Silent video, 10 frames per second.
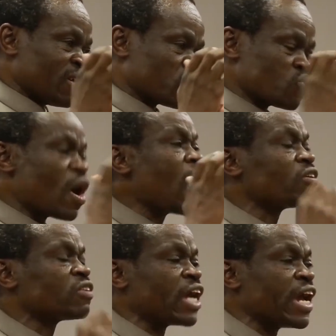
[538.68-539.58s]

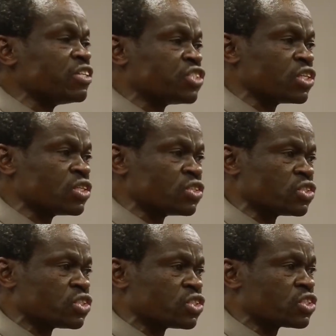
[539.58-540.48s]
Throughout the
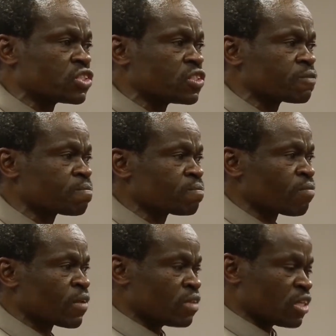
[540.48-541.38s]
ages,
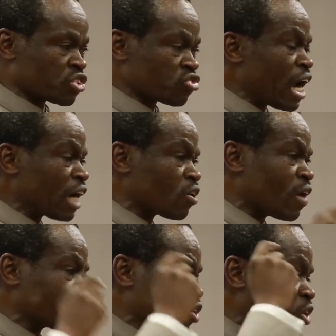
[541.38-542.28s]
the struggle has